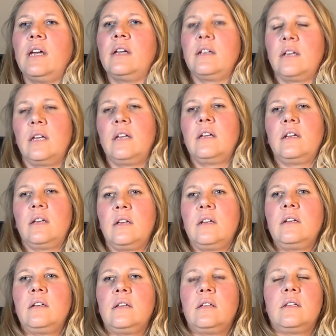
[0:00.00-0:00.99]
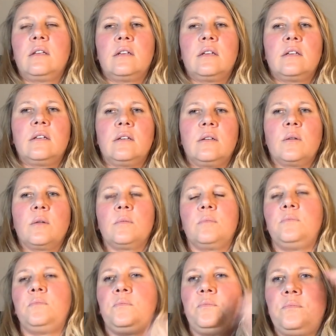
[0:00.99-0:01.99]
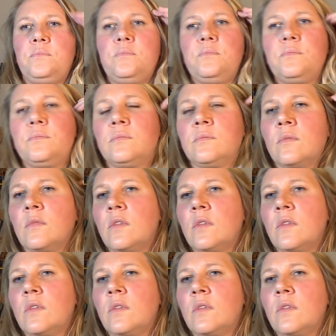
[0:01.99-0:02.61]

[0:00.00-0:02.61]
school doesn't do any of that